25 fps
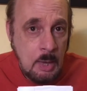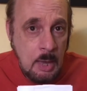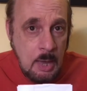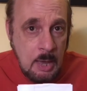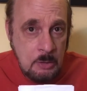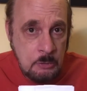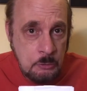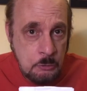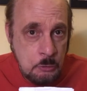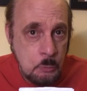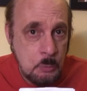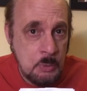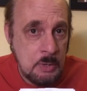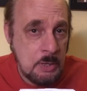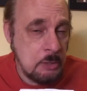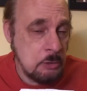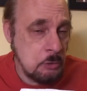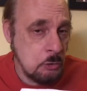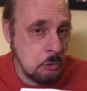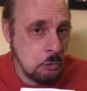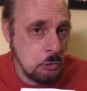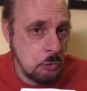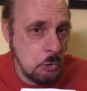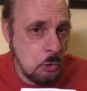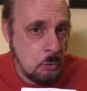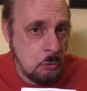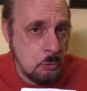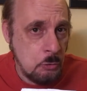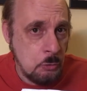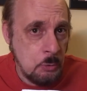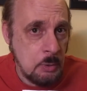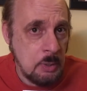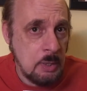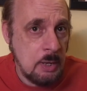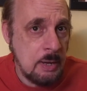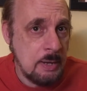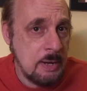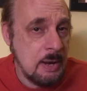and do what I just showed you
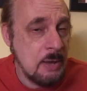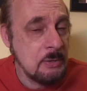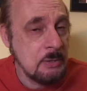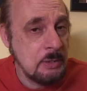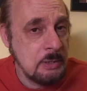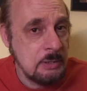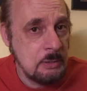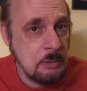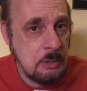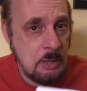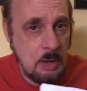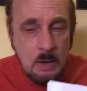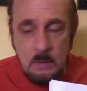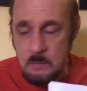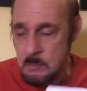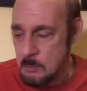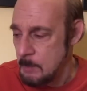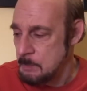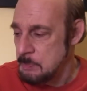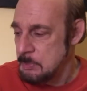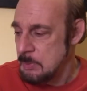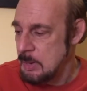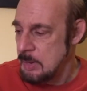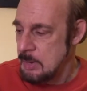and cut out a little cover.